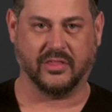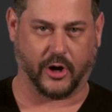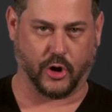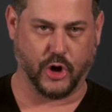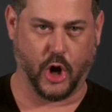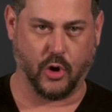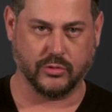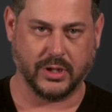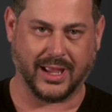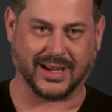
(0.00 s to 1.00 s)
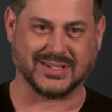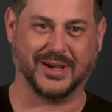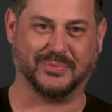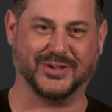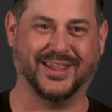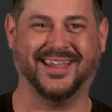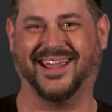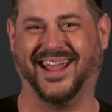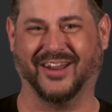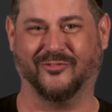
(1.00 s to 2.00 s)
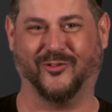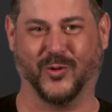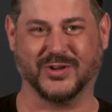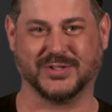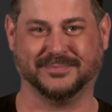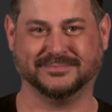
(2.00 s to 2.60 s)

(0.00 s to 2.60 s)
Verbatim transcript: that are known, accepted, and enforced.